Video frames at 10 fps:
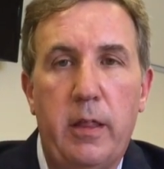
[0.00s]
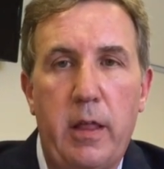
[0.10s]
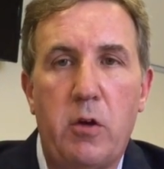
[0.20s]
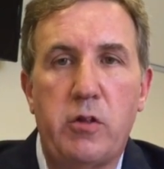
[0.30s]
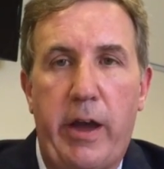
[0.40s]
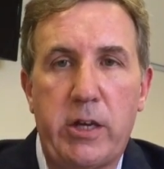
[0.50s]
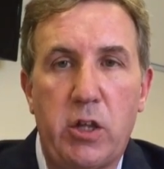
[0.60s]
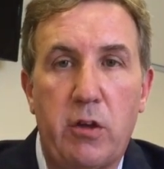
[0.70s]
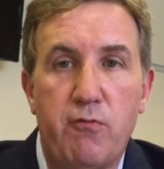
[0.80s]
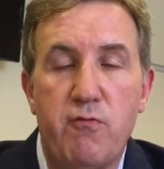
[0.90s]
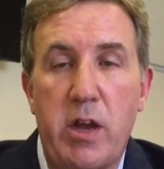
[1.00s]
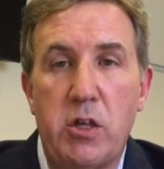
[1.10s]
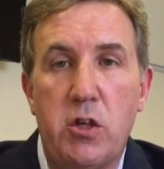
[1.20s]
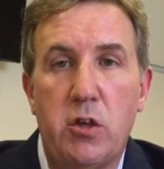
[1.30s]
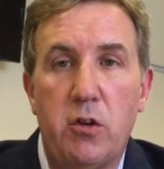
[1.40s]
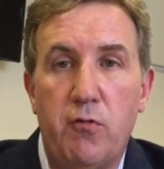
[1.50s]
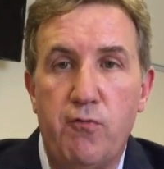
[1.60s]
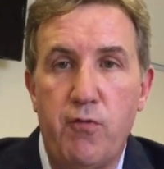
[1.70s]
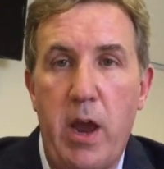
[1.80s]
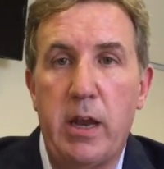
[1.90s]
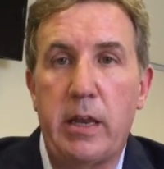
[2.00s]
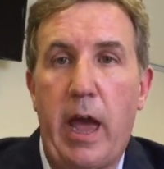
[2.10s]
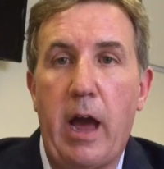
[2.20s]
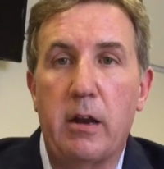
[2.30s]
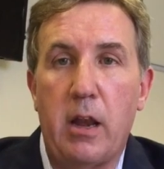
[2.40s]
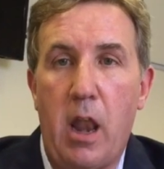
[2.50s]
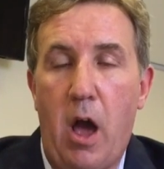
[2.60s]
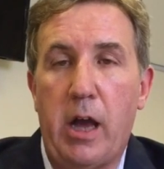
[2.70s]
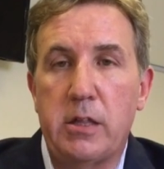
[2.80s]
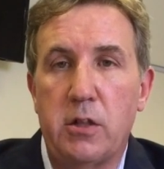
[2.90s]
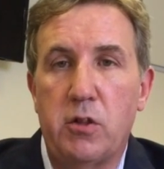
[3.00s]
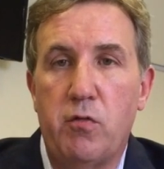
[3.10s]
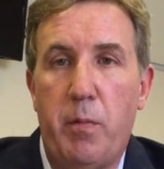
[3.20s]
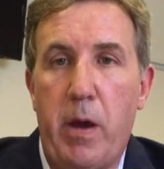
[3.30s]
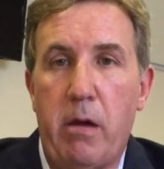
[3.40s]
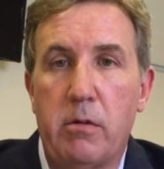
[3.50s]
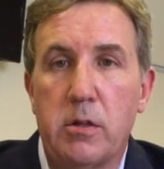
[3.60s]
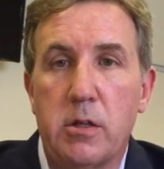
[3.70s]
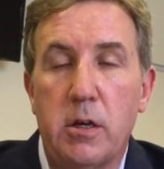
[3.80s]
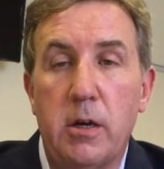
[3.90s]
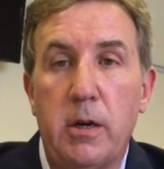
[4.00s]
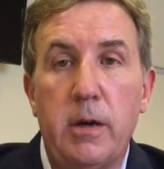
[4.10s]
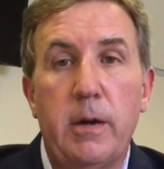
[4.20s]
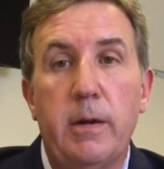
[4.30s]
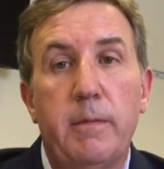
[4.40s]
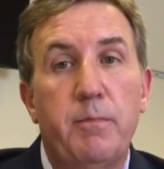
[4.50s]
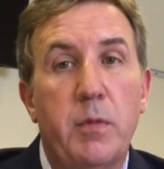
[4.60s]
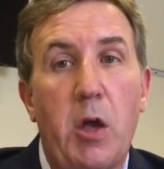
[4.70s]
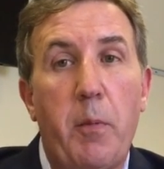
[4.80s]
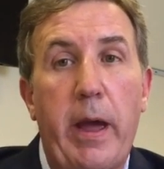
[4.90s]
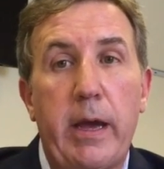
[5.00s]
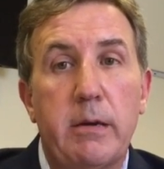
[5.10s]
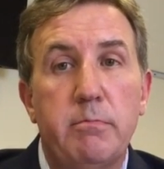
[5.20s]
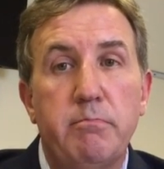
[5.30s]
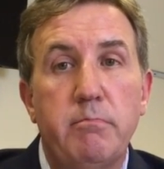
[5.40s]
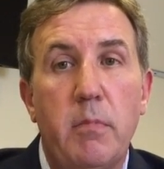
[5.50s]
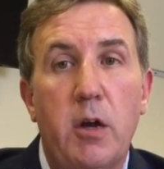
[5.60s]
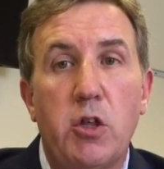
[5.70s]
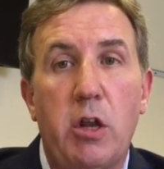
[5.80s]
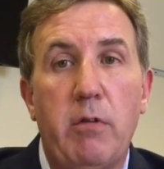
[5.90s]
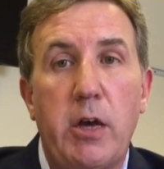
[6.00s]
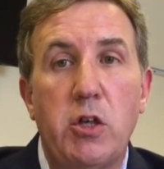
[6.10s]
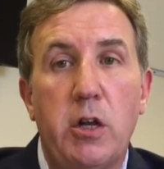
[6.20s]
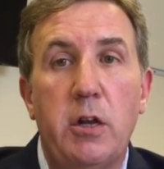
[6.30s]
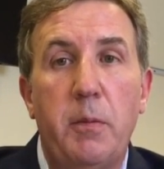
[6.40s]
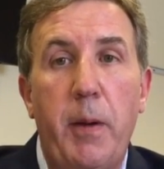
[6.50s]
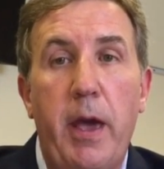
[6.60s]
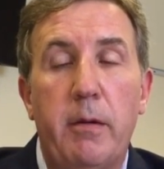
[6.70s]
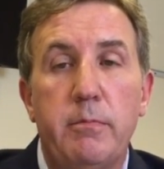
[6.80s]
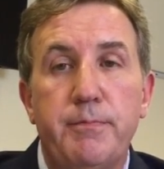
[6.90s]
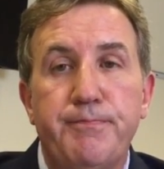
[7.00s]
Those are actually registered, written down, licensed repairers. Go back a generation and a bit.